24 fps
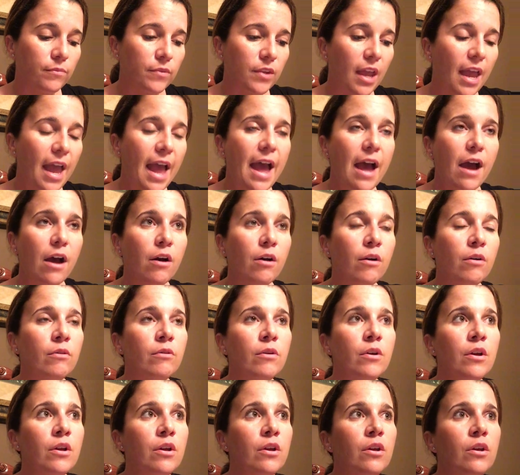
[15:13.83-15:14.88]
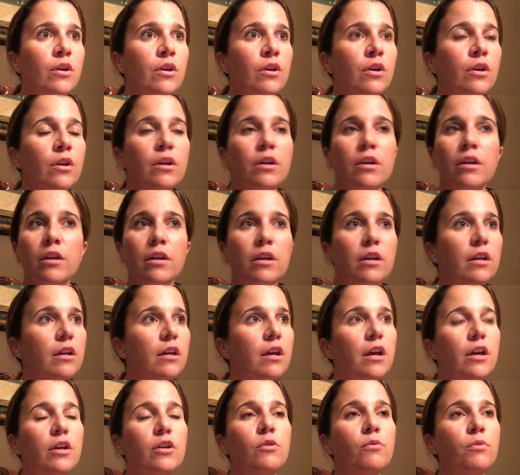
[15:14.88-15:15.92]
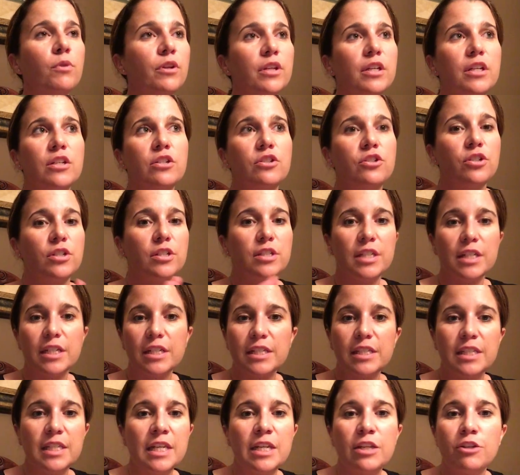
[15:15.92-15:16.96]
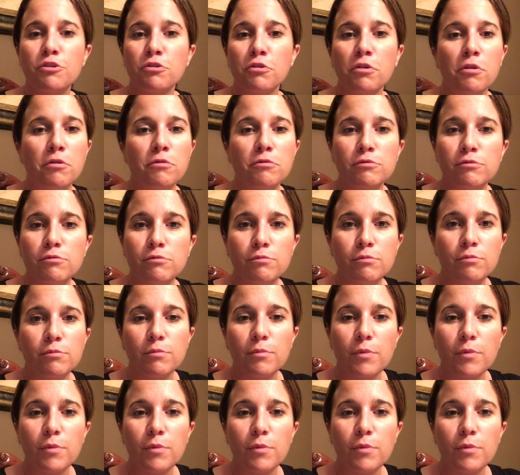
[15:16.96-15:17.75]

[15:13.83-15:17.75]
how you really can just exceed your own